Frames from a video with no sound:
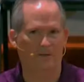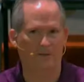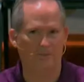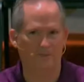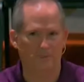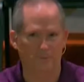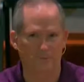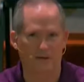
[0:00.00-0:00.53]

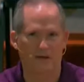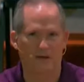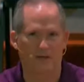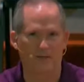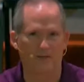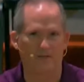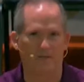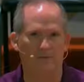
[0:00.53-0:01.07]

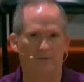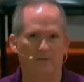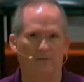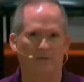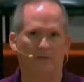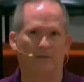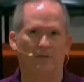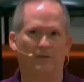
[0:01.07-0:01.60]
provide
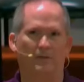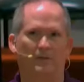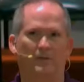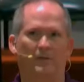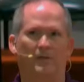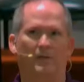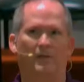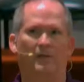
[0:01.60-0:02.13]

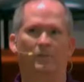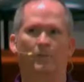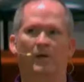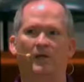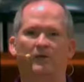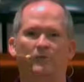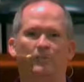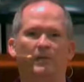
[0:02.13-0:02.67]
in
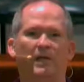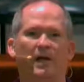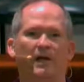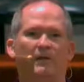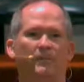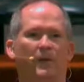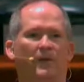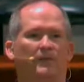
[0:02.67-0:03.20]
ways
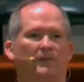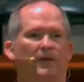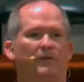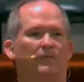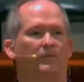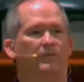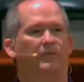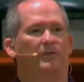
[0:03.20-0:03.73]
beyond myself,
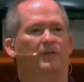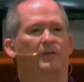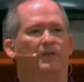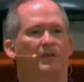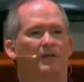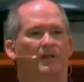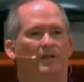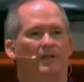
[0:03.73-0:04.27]

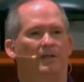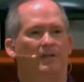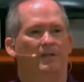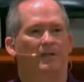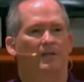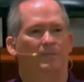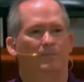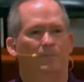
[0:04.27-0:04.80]

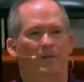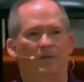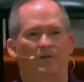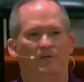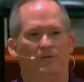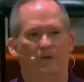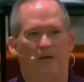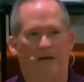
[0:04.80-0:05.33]

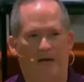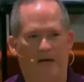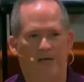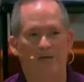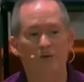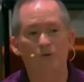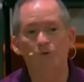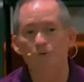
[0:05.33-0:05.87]
because I
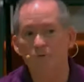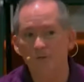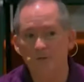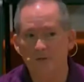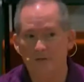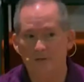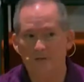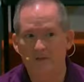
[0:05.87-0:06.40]
knew
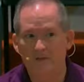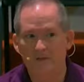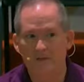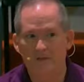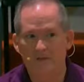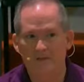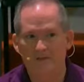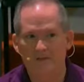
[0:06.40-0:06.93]

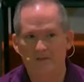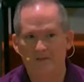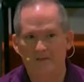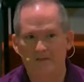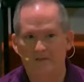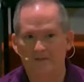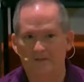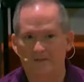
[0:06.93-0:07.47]

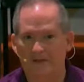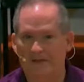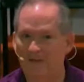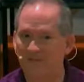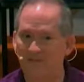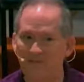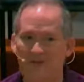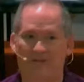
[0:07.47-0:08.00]
I
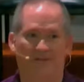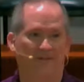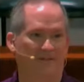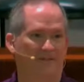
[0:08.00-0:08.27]
was done.